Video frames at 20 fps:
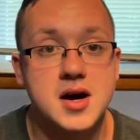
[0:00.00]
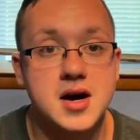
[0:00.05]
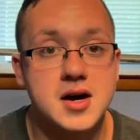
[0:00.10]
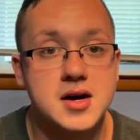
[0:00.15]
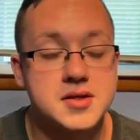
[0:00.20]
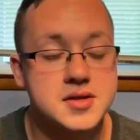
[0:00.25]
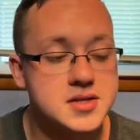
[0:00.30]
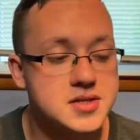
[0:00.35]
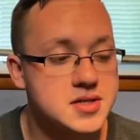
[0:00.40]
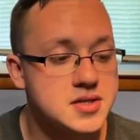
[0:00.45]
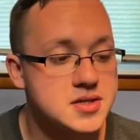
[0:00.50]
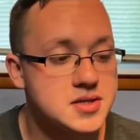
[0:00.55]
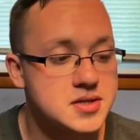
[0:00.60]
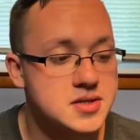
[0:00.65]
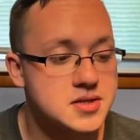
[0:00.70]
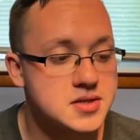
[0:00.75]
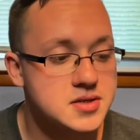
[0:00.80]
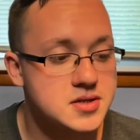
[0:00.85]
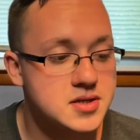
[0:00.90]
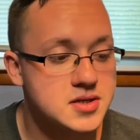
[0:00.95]
This
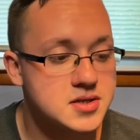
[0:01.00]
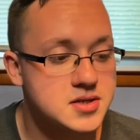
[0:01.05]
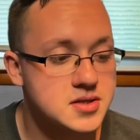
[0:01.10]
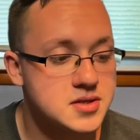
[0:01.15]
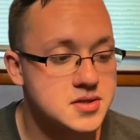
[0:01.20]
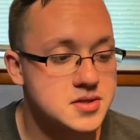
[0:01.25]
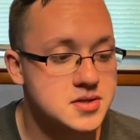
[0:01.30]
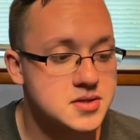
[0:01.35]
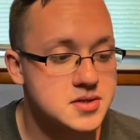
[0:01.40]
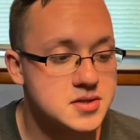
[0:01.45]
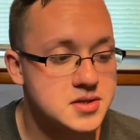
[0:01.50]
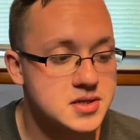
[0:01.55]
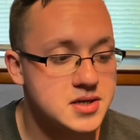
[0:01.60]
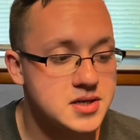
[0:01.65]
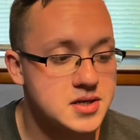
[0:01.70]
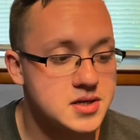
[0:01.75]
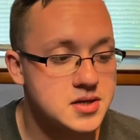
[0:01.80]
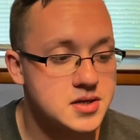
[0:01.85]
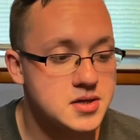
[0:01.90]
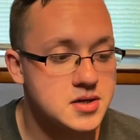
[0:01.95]
is
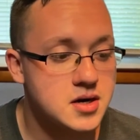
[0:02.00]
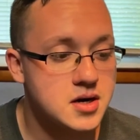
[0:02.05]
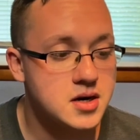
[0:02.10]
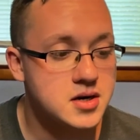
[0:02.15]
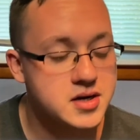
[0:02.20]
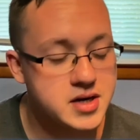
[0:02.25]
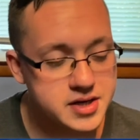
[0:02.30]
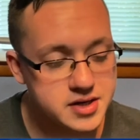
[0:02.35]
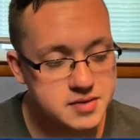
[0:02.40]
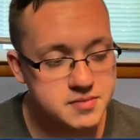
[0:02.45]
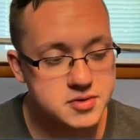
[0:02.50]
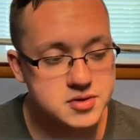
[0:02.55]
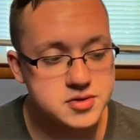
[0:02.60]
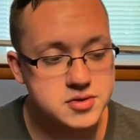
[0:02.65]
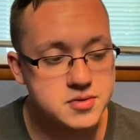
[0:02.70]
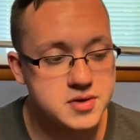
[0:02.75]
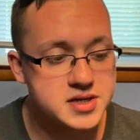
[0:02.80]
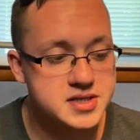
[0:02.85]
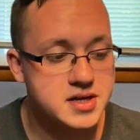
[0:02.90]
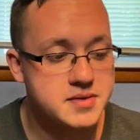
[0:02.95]
the night number
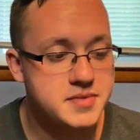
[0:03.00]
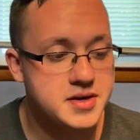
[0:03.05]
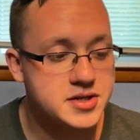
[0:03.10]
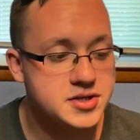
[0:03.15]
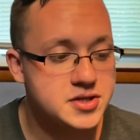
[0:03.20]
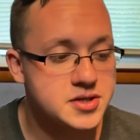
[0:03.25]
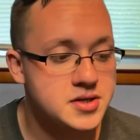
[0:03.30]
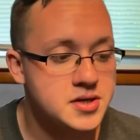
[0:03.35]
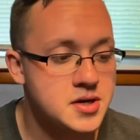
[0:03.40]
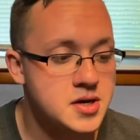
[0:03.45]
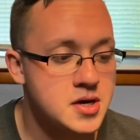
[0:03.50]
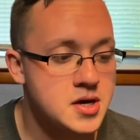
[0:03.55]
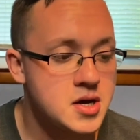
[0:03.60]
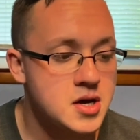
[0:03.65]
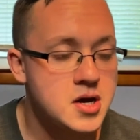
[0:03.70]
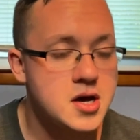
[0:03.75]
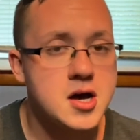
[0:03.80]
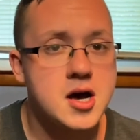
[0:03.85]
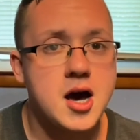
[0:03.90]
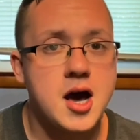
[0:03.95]
2, as I mentioned.
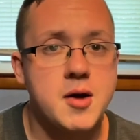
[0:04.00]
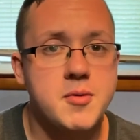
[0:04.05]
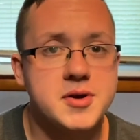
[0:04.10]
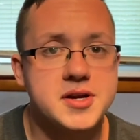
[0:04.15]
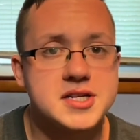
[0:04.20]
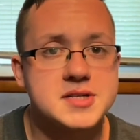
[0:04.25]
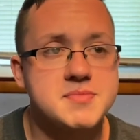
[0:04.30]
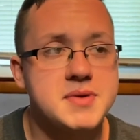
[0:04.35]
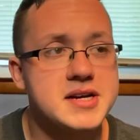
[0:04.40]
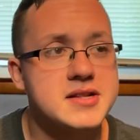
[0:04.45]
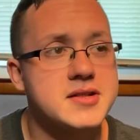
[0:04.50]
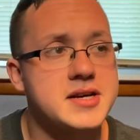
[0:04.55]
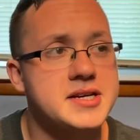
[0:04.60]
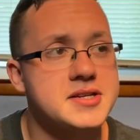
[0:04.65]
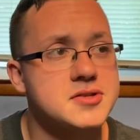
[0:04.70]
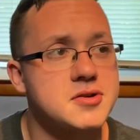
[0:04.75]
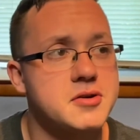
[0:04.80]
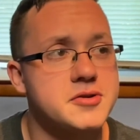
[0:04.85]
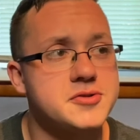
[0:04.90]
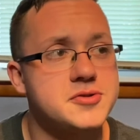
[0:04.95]
I would expect
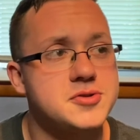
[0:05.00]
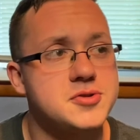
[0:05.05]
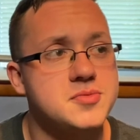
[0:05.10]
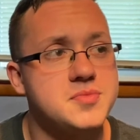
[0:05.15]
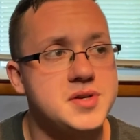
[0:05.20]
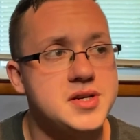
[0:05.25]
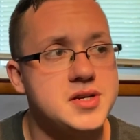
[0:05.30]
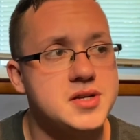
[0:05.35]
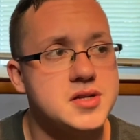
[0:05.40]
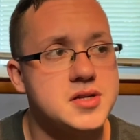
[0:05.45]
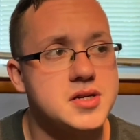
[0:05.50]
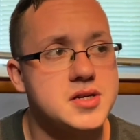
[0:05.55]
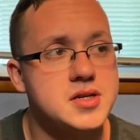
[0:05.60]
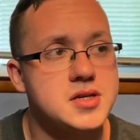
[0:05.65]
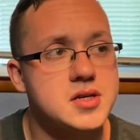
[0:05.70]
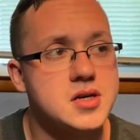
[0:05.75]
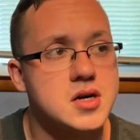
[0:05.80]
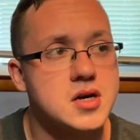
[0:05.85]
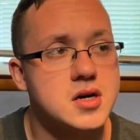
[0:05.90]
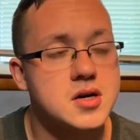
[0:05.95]
Lance Archer to
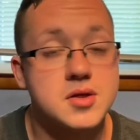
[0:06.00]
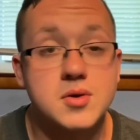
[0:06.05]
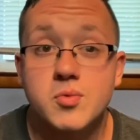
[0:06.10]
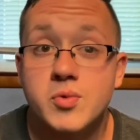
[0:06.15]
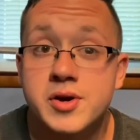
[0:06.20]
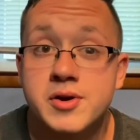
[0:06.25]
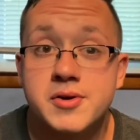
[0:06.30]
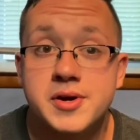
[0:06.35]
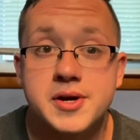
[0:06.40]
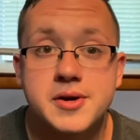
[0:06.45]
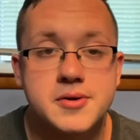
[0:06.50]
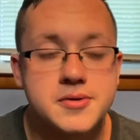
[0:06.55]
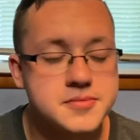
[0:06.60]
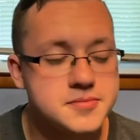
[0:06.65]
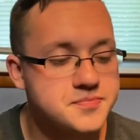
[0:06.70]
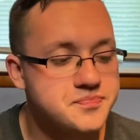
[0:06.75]
be the winner here.